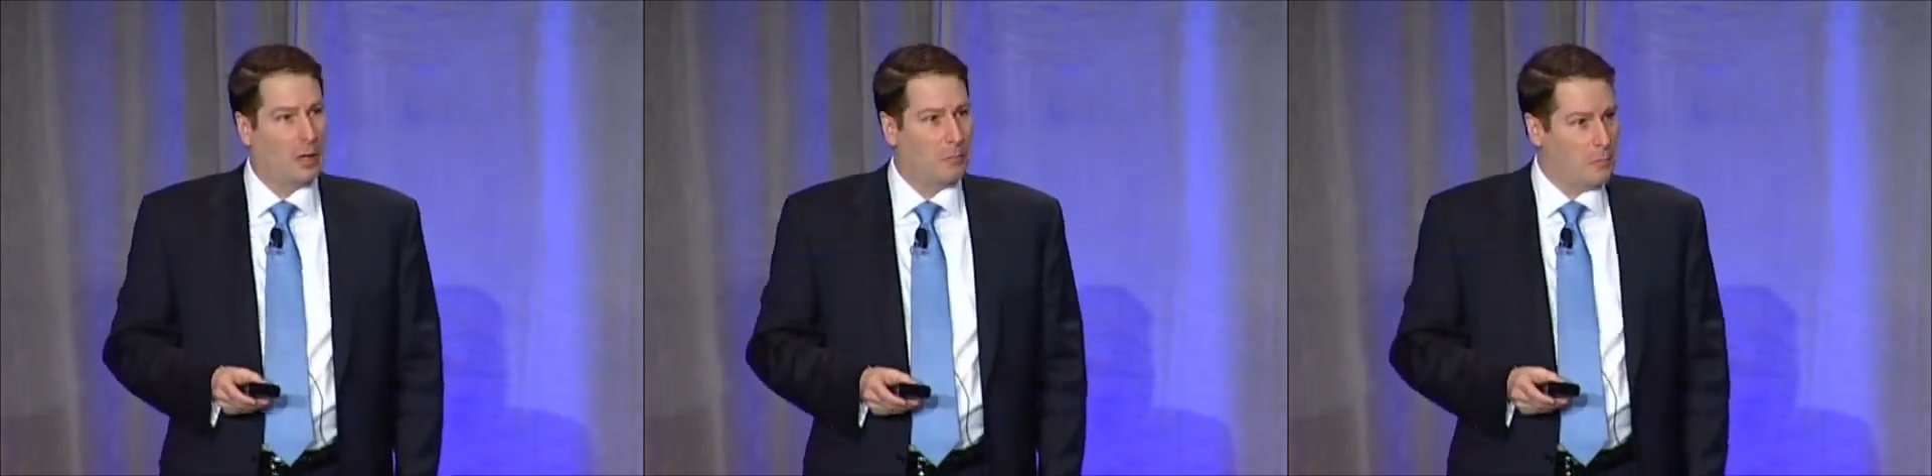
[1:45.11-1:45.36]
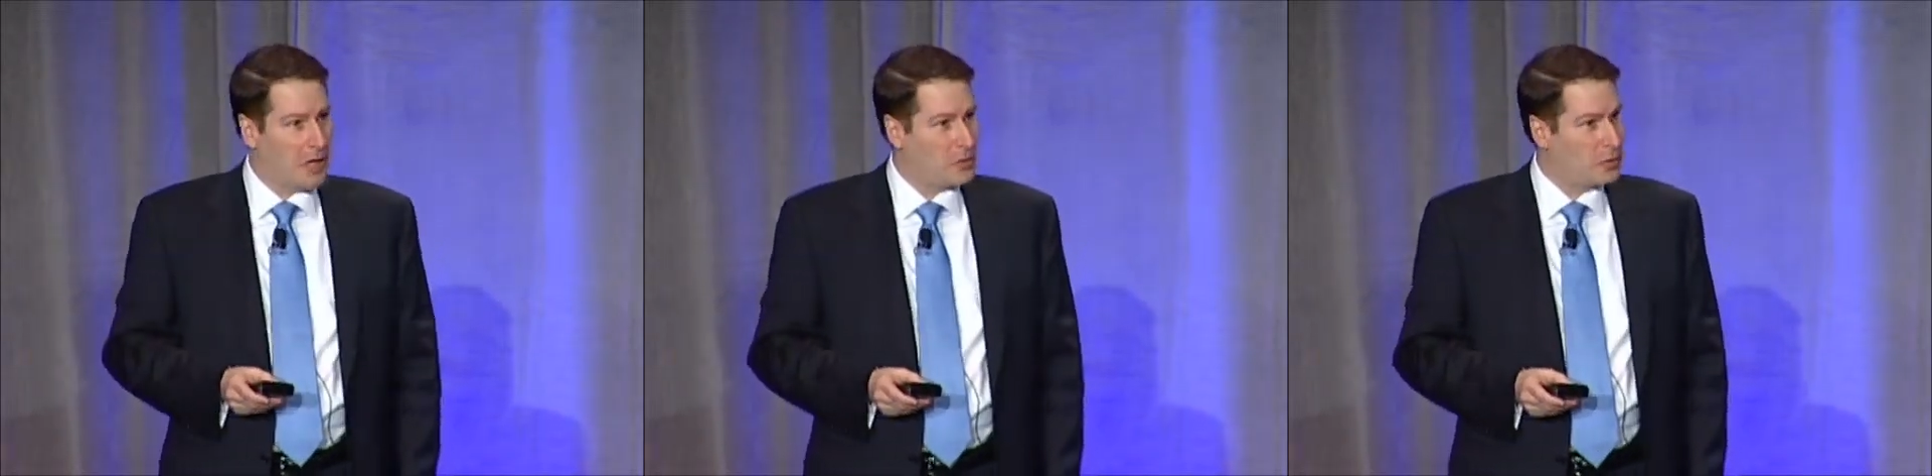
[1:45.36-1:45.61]

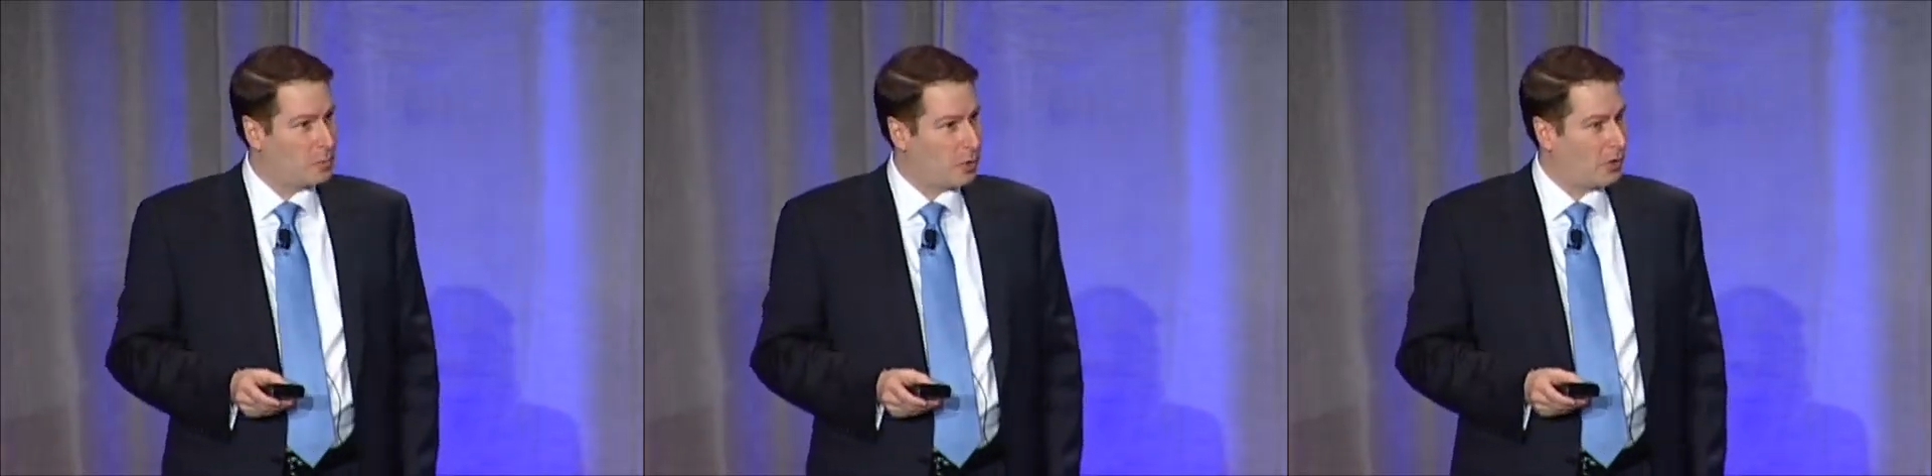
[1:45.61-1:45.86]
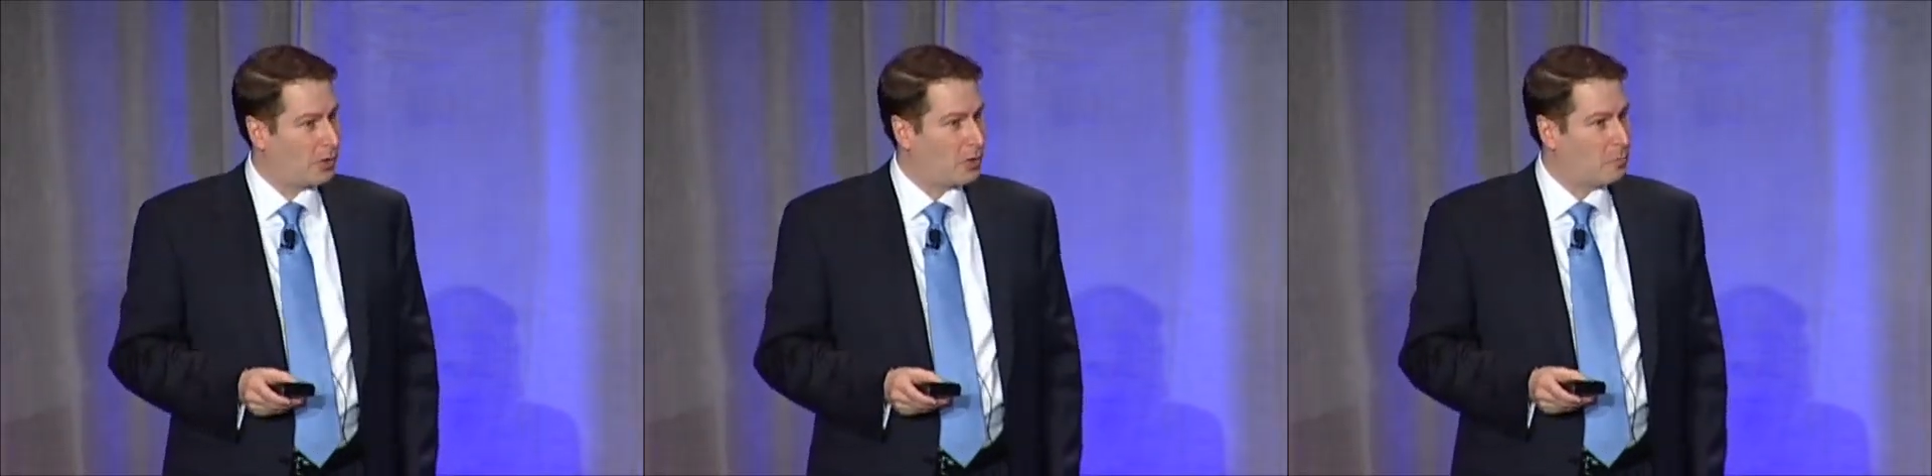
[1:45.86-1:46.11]
major
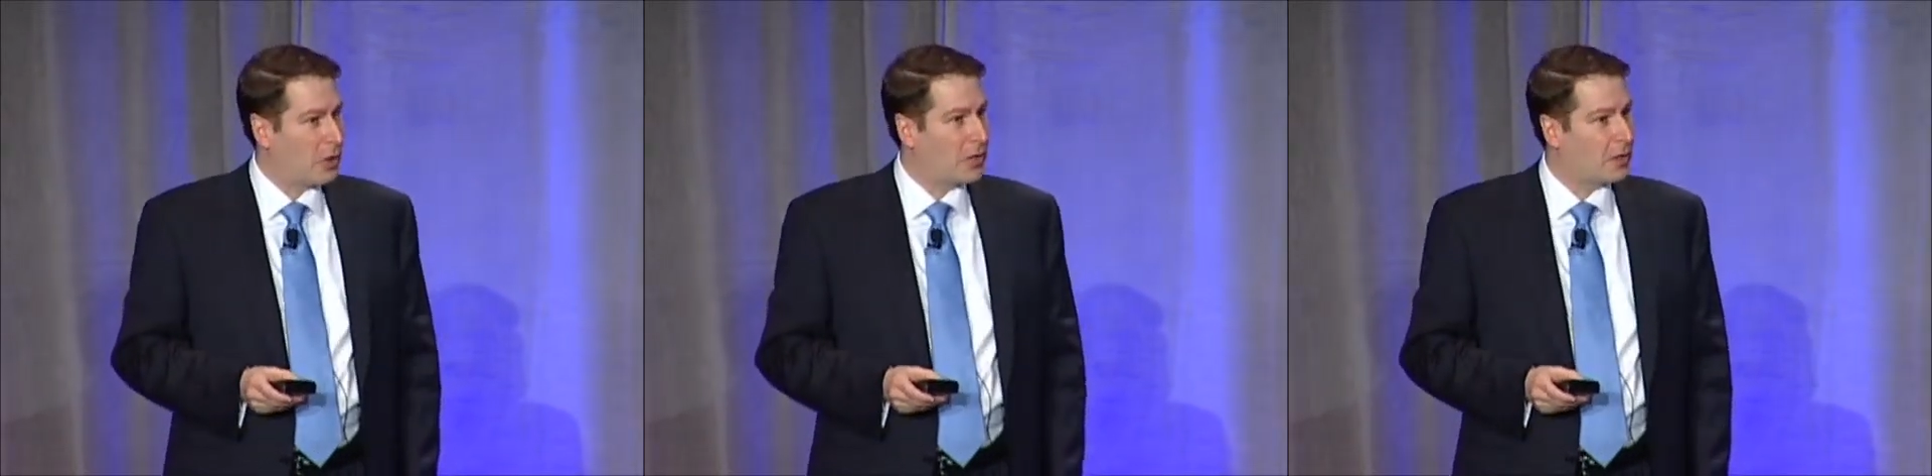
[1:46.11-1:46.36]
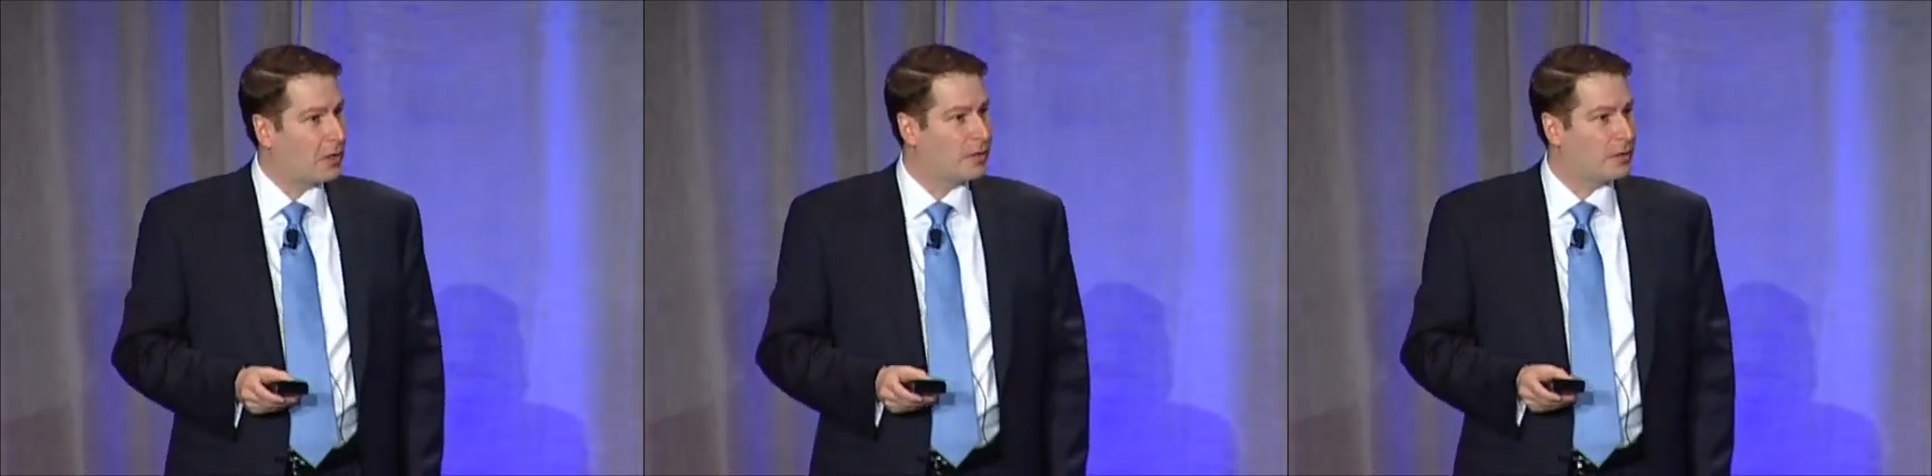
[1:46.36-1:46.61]
part of the
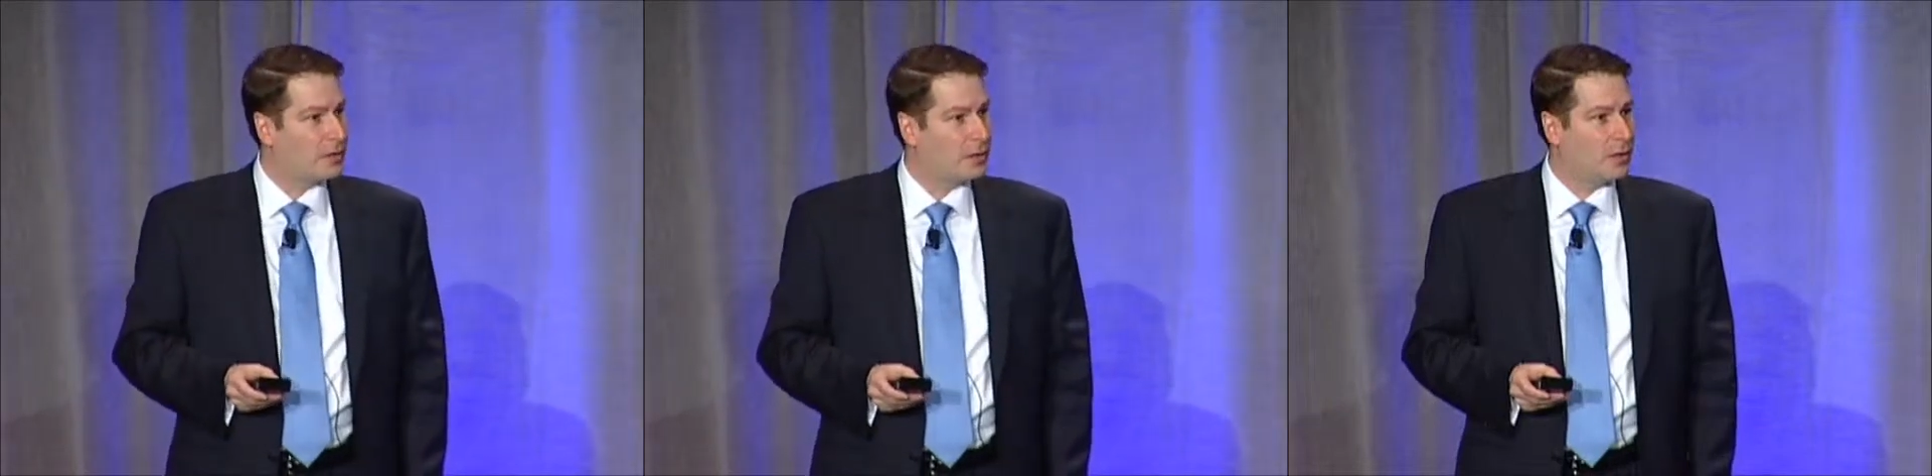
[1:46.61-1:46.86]
market